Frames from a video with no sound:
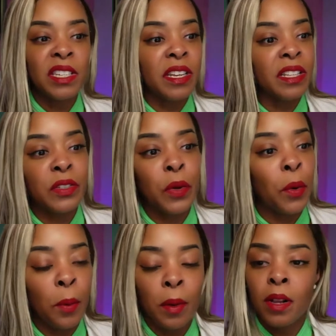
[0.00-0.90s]
at
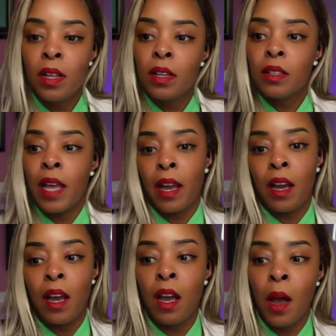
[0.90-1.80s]
school. Like,
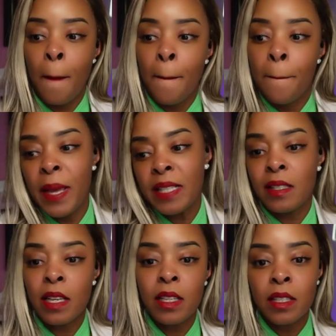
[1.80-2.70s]
uh, Miss
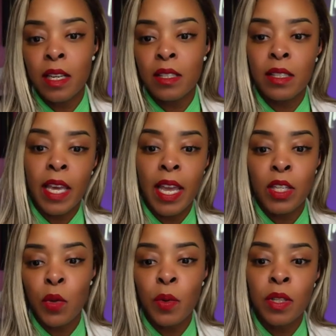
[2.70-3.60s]
Such and Such said
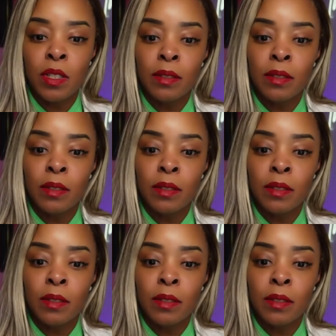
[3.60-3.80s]
you was